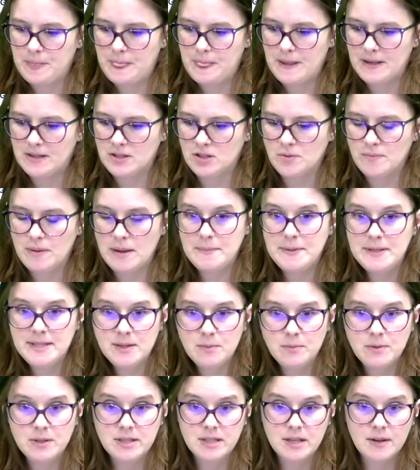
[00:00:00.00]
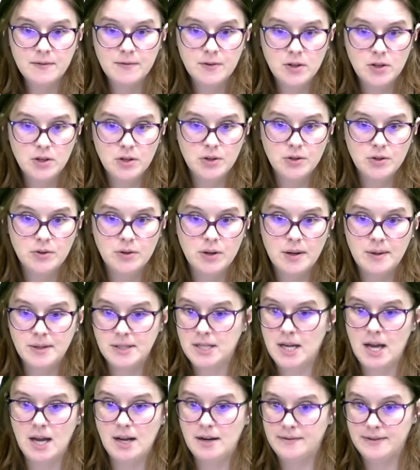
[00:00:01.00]
So maybe someone's giving you a
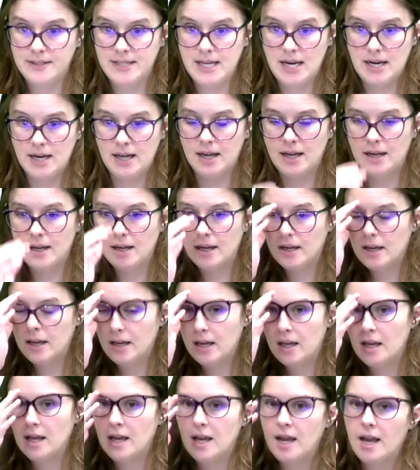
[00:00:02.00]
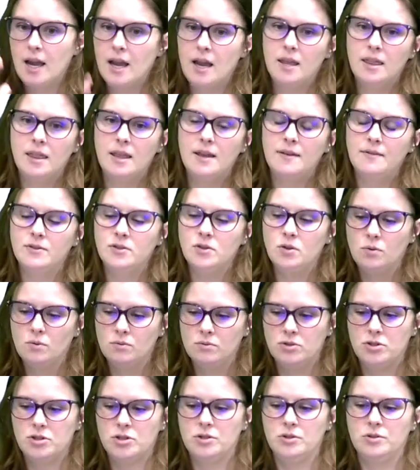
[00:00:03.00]
ton of data and they've
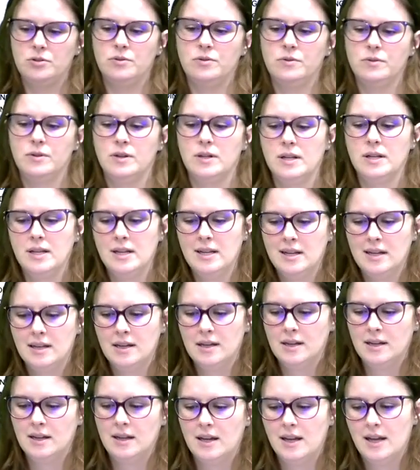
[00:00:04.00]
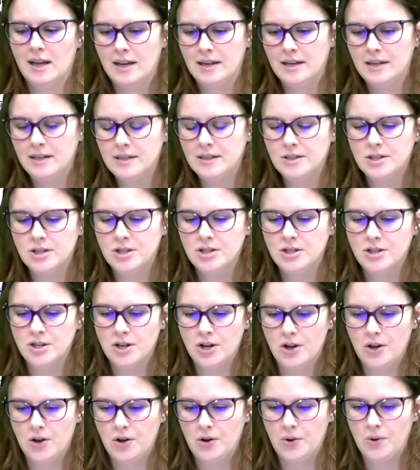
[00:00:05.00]
told you, I need to
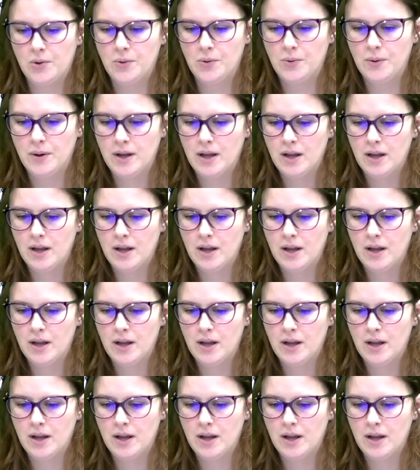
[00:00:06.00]
know